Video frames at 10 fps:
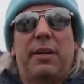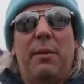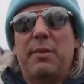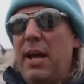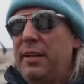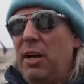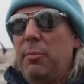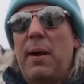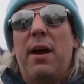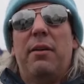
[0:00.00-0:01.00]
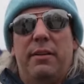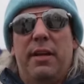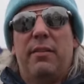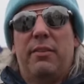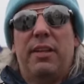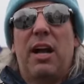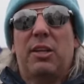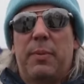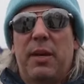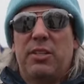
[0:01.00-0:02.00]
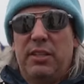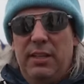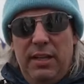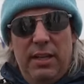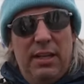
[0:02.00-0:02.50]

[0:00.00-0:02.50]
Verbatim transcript: came down to help out after the occupation